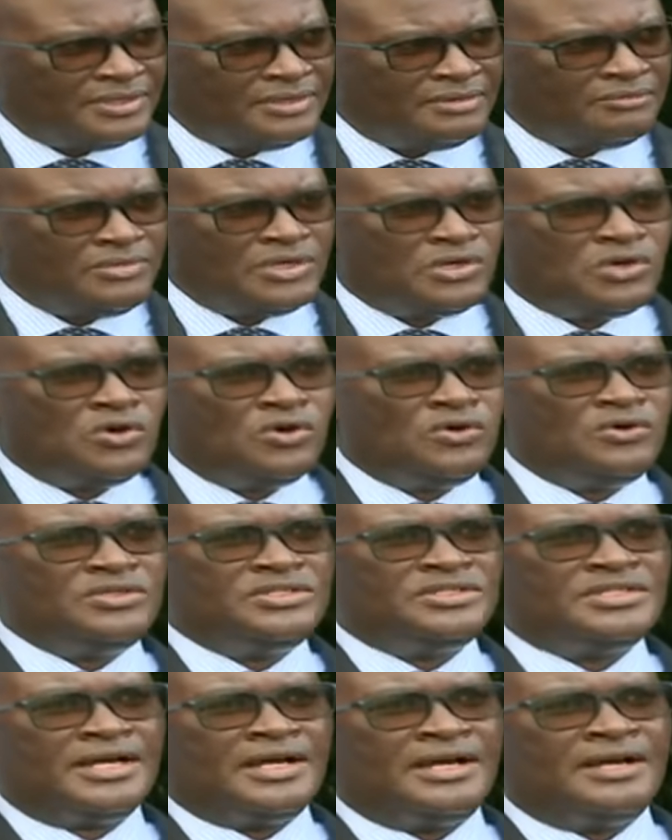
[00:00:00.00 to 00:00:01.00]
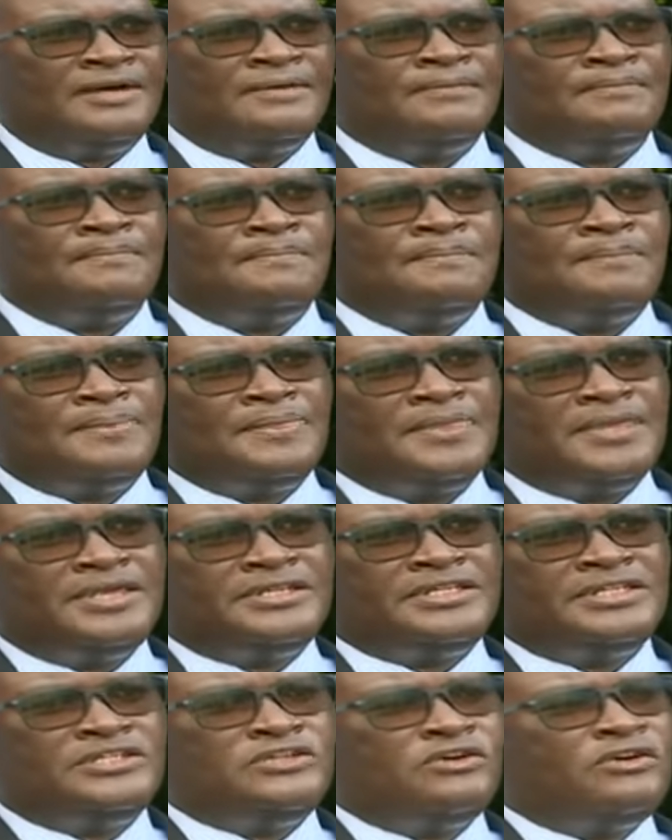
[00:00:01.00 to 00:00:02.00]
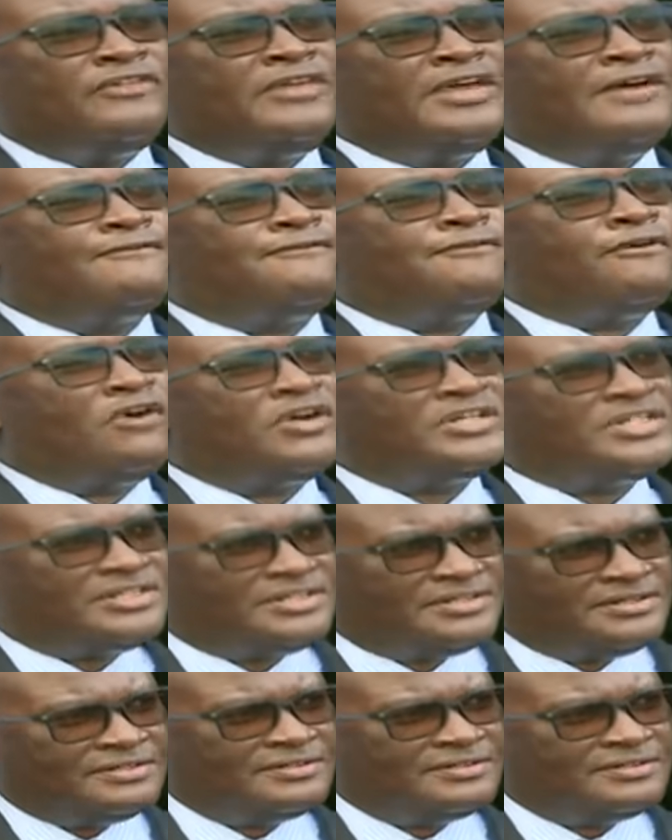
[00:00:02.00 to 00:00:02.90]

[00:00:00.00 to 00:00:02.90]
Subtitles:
because it is not their fault